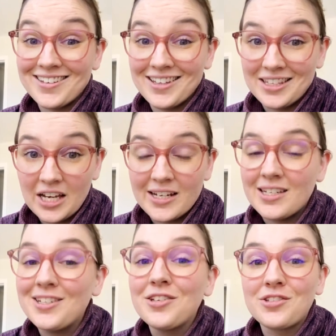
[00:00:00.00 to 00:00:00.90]
that the
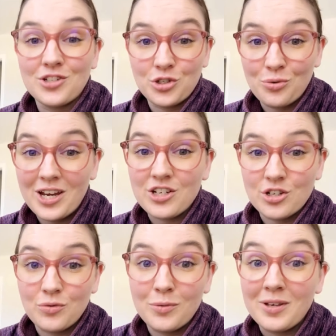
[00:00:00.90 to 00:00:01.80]
ideal situation
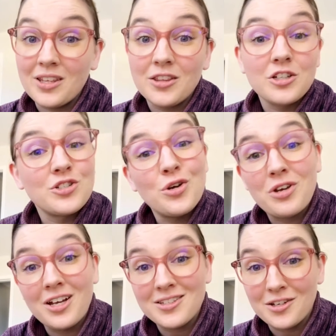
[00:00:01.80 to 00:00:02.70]
would be that there's no
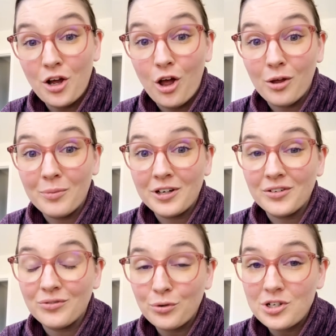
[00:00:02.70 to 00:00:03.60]
cuts at all, but
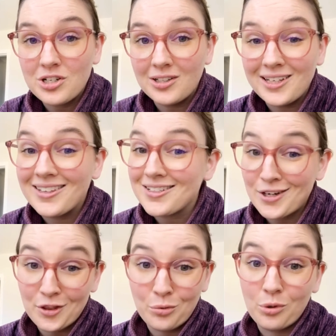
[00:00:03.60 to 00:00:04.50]
unfortunately, that's not
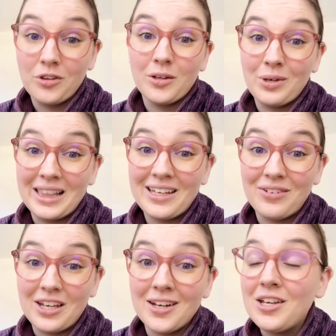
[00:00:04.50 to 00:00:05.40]
the world that we live
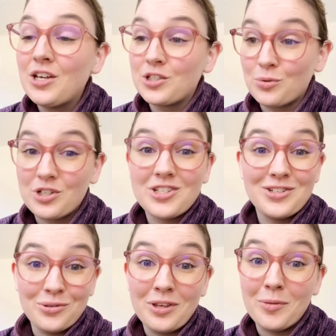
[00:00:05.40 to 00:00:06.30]
in, so we're just
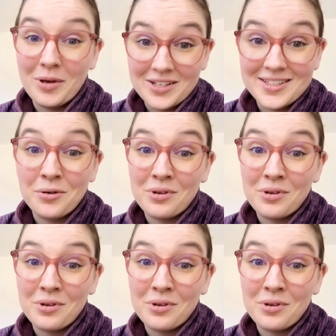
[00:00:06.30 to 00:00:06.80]
doing the best that we